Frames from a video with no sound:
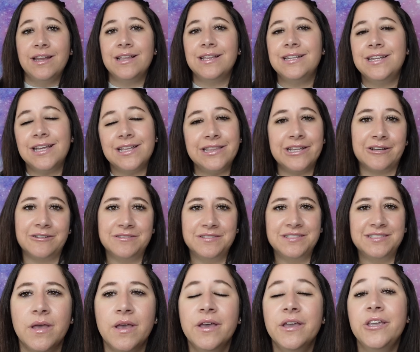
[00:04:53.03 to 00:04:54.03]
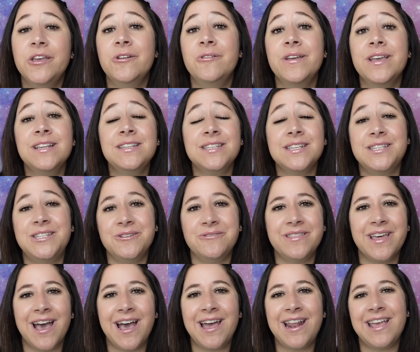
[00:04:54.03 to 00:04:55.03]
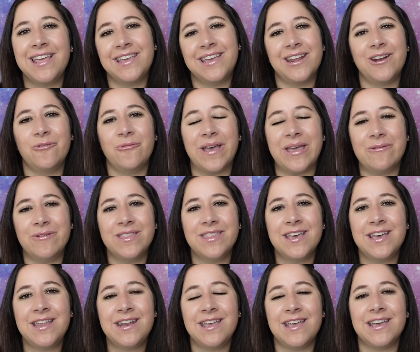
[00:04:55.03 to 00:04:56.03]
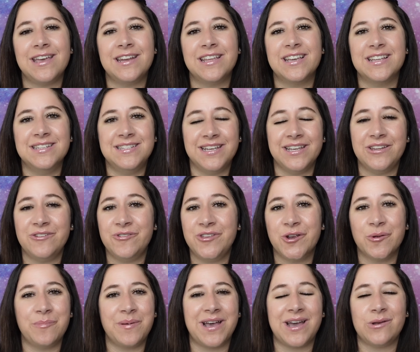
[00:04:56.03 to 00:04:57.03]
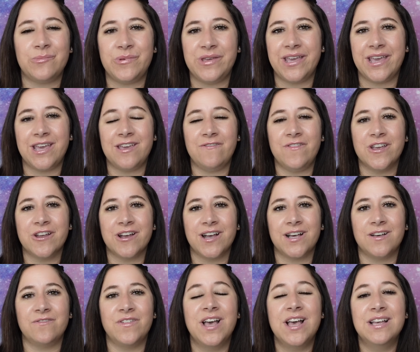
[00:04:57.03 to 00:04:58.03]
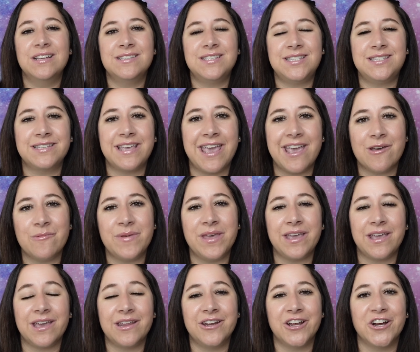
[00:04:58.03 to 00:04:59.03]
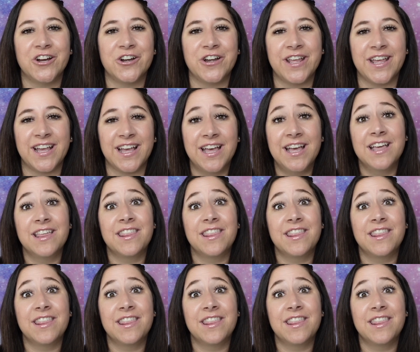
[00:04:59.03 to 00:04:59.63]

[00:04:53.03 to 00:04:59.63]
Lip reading: No, no. You don't get to do that and get away with it and continue your bad behavior of scamming and hurting